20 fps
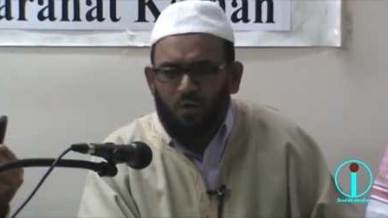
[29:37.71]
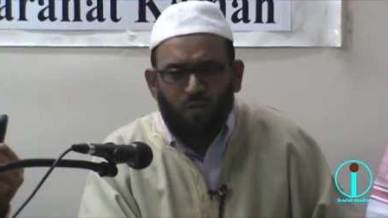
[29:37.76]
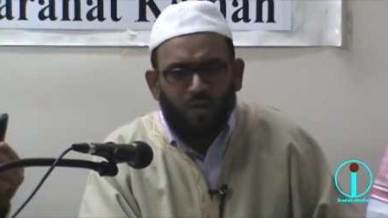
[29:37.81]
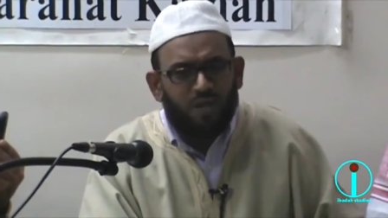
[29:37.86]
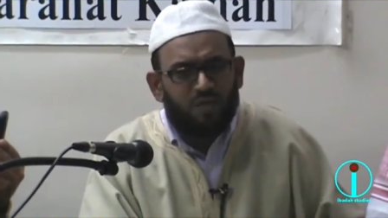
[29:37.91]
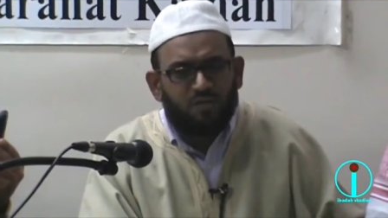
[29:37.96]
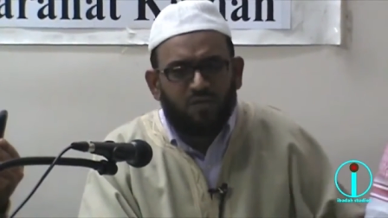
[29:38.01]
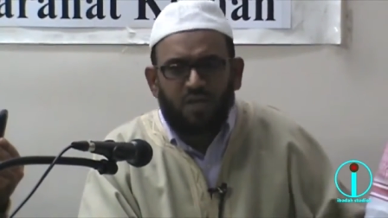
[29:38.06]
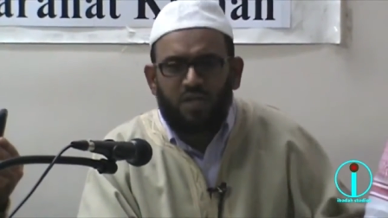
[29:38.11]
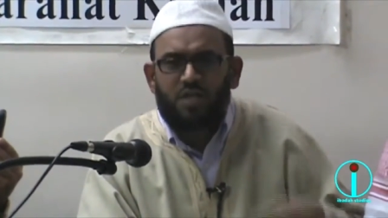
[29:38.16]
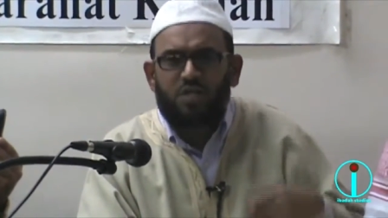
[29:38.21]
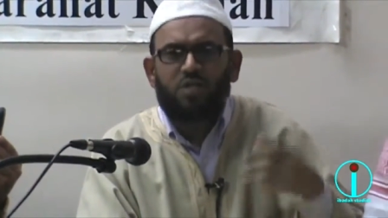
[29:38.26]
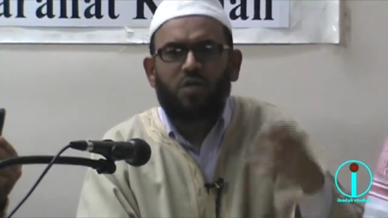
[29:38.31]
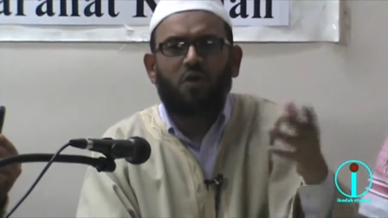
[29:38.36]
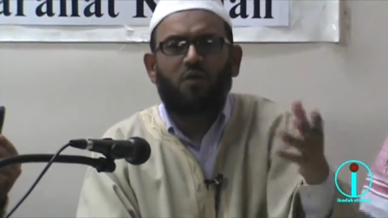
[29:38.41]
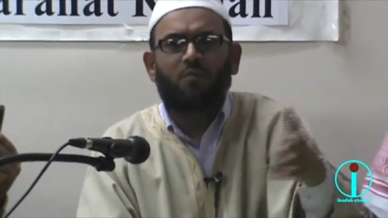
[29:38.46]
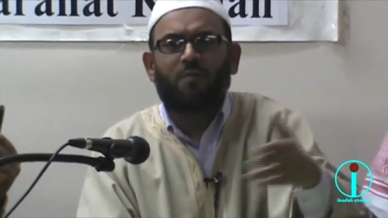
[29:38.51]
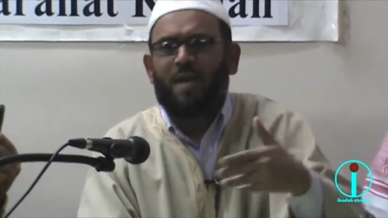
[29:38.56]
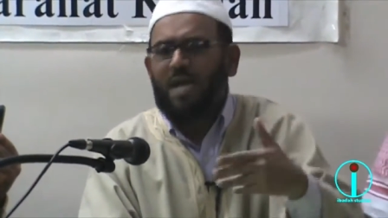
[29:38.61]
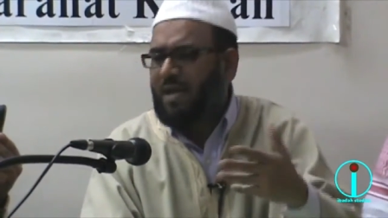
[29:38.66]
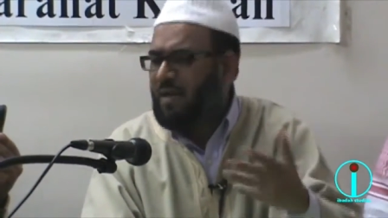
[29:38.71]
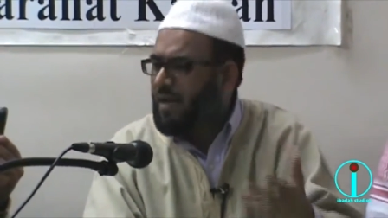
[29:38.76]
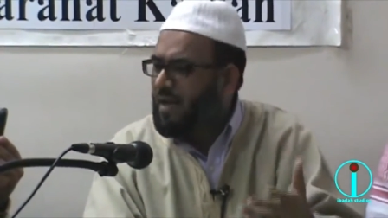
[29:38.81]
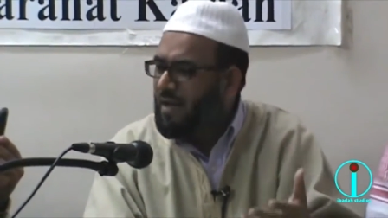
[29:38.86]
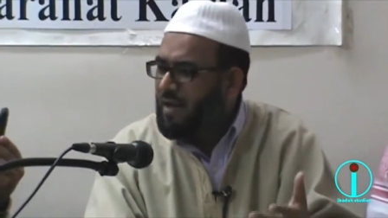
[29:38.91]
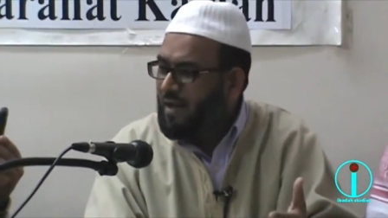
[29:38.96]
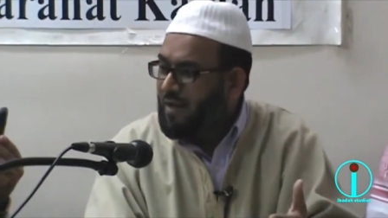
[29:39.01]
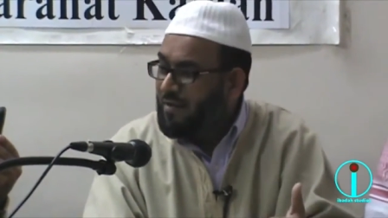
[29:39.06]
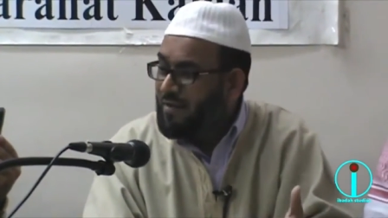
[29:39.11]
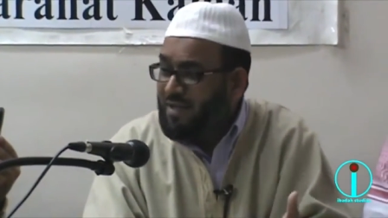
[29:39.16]
Why are you talking, yo, man?
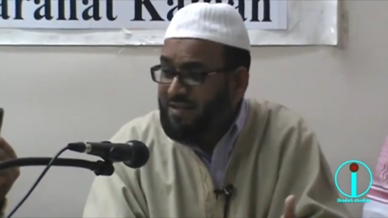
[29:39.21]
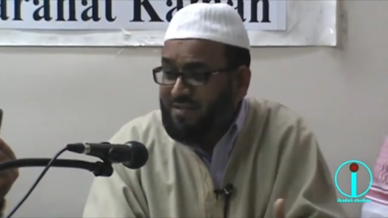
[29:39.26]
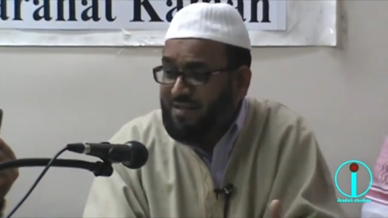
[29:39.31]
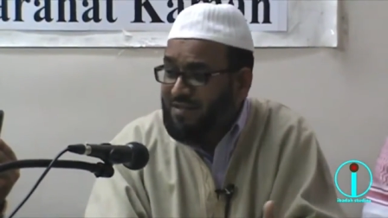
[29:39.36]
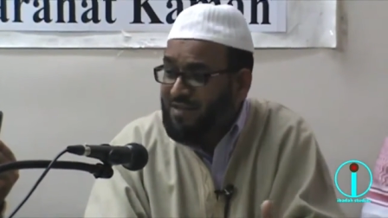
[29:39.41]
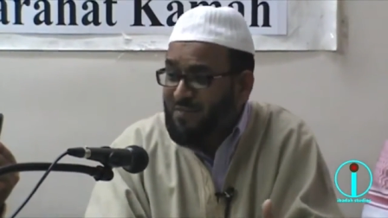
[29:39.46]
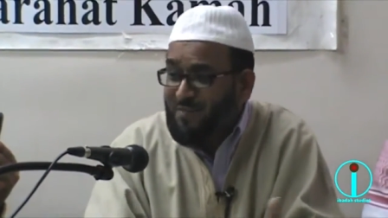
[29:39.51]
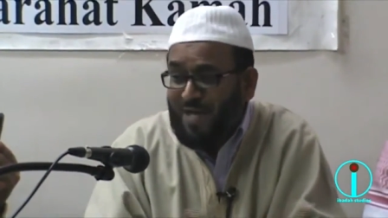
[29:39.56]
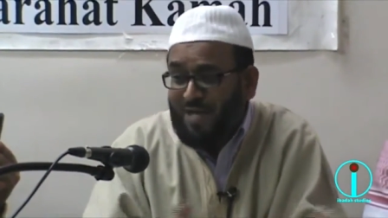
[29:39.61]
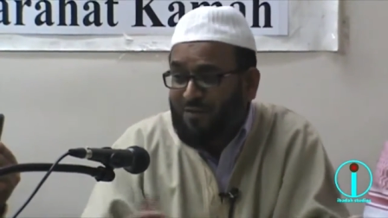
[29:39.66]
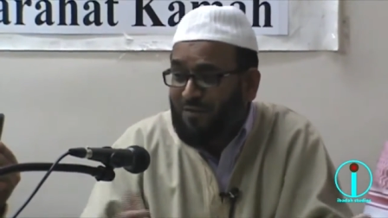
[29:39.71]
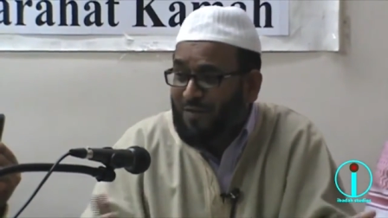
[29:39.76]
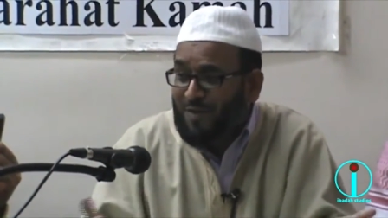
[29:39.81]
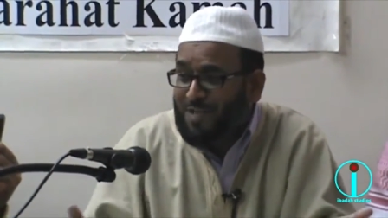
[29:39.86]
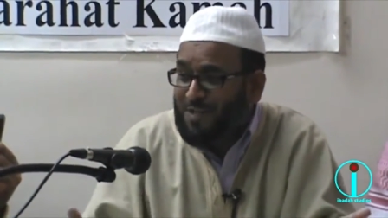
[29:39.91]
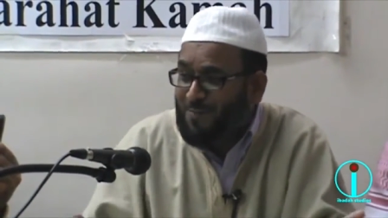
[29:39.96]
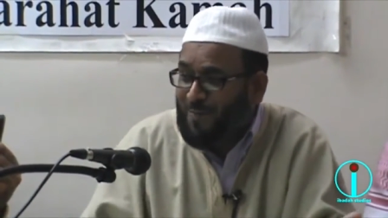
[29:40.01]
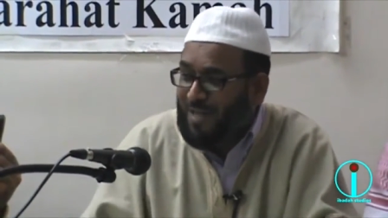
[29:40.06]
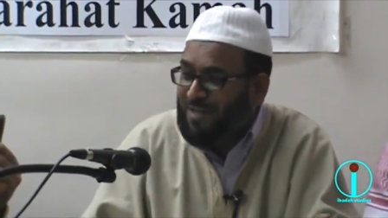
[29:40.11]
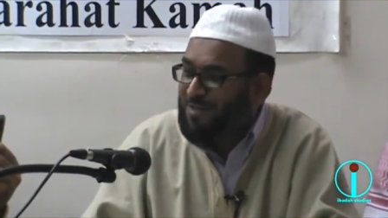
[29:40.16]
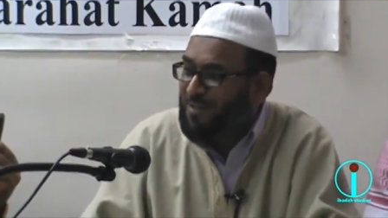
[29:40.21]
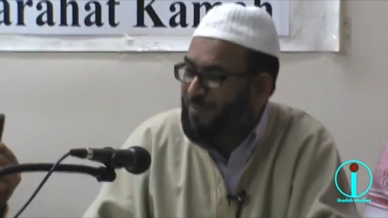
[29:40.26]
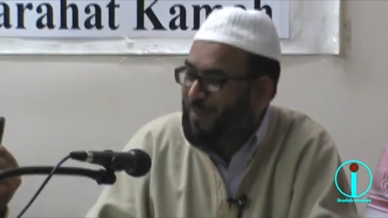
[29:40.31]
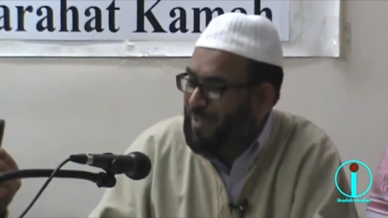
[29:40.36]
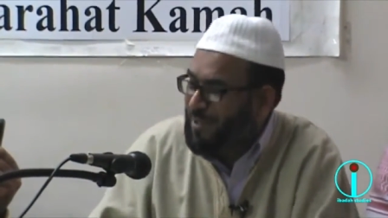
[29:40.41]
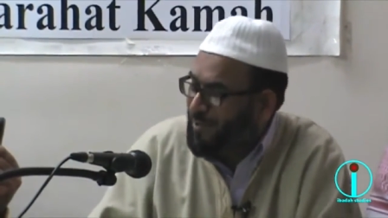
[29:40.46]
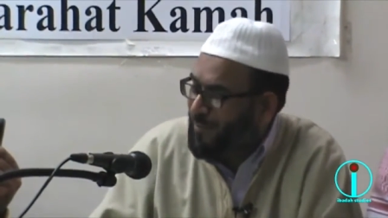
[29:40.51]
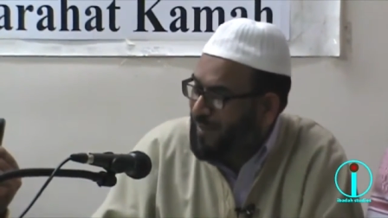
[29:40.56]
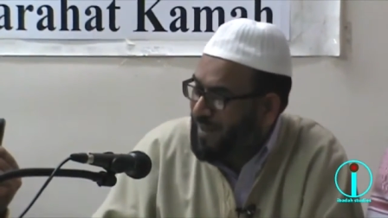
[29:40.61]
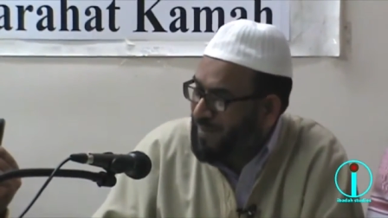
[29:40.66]
This doesn't make you any special,
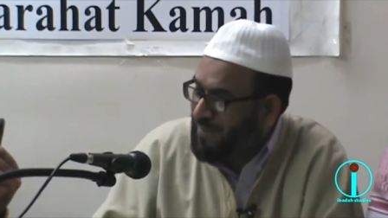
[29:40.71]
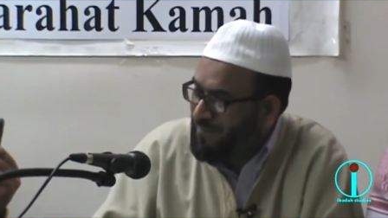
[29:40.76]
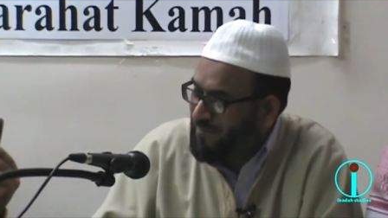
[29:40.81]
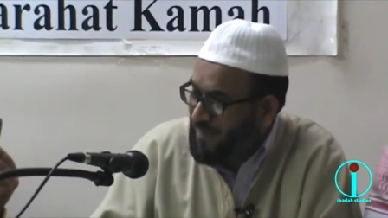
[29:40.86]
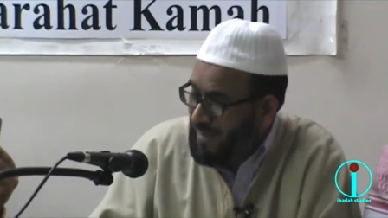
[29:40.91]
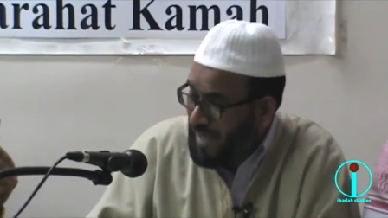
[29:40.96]
by the way.